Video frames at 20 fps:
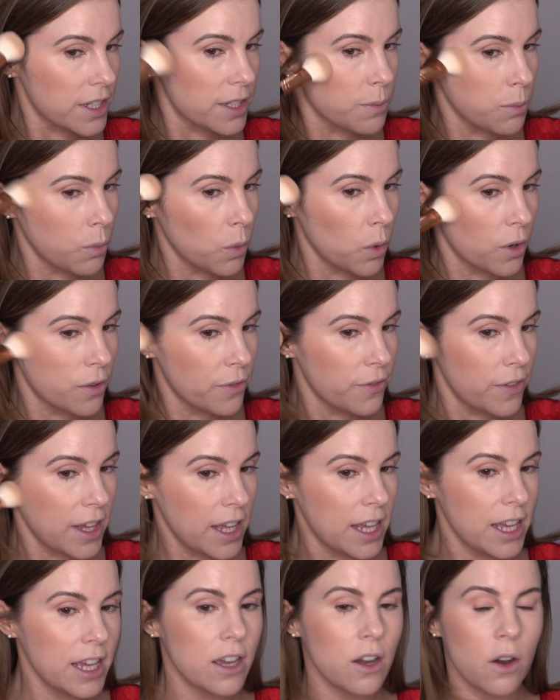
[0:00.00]
this
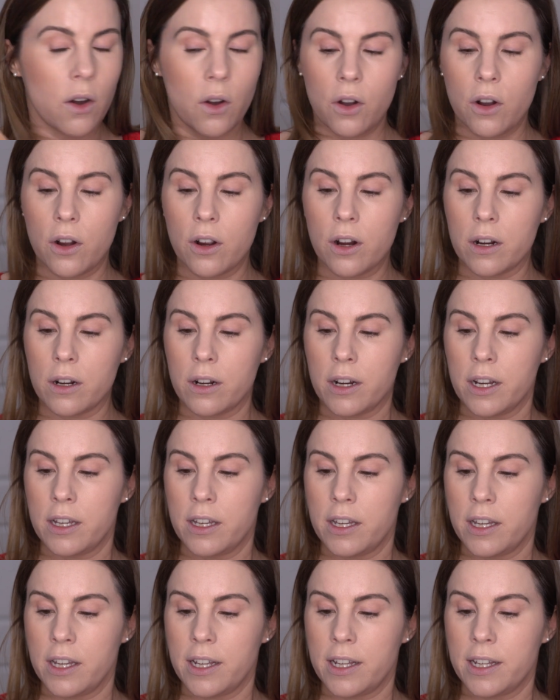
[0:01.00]
Morphe
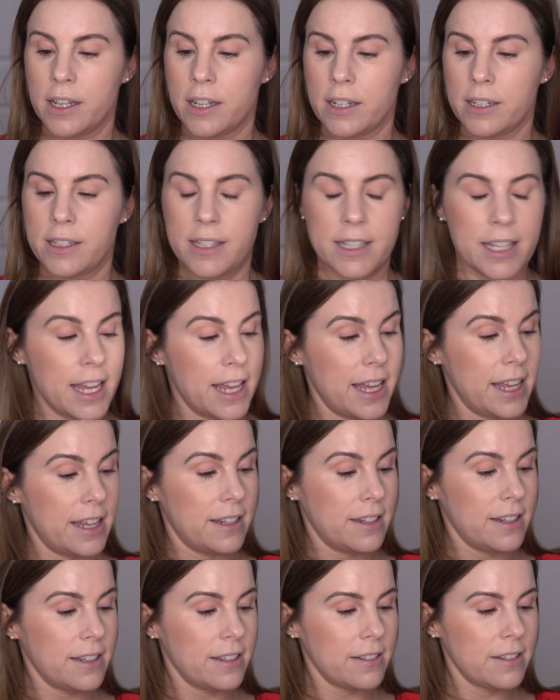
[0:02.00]

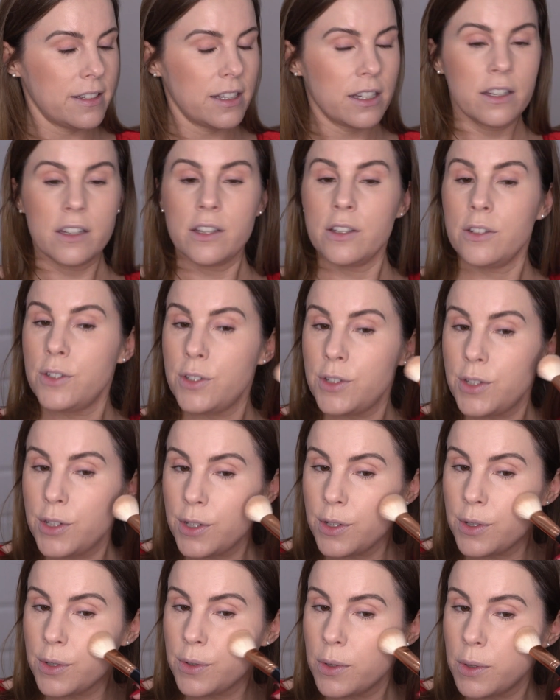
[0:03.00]
R10
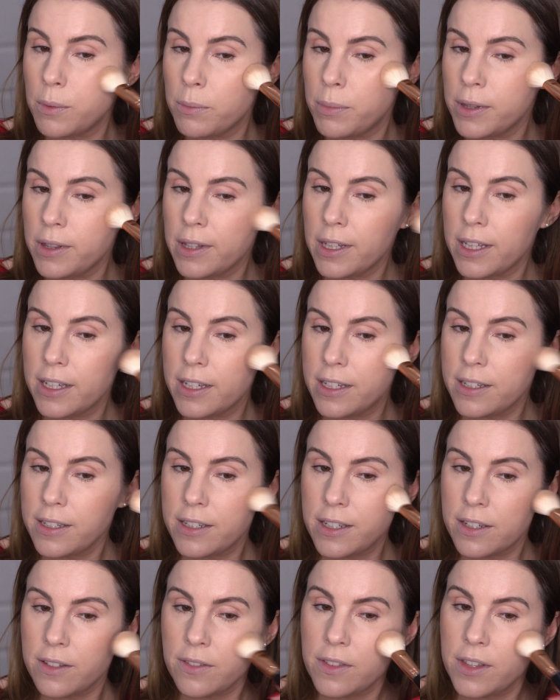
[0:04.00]
to
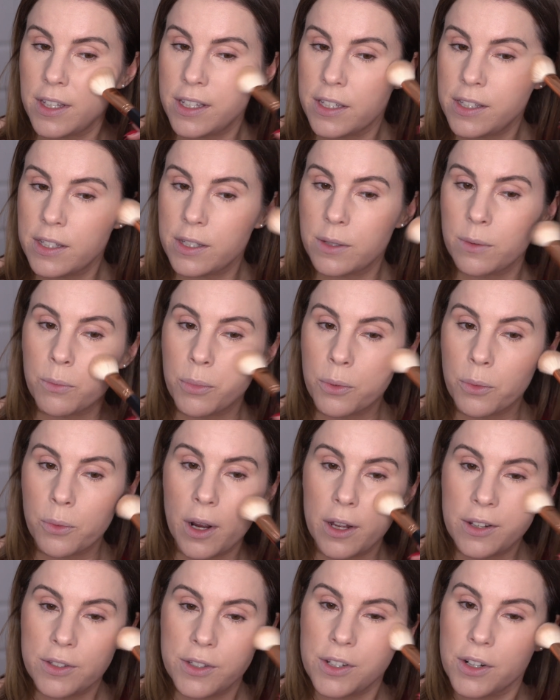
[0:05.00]
blend this
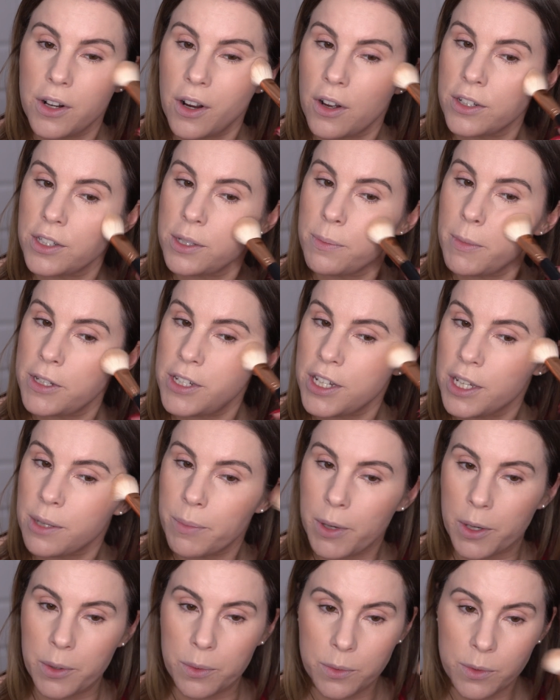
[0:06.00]
bronzer onto my
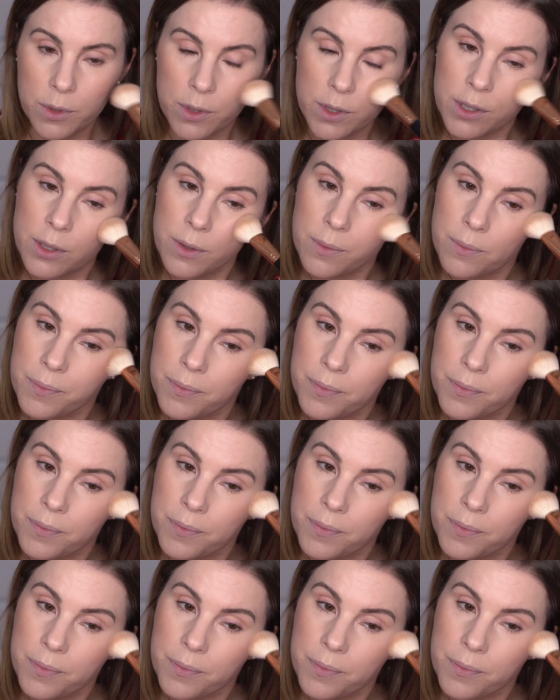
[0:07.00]
cheekbones.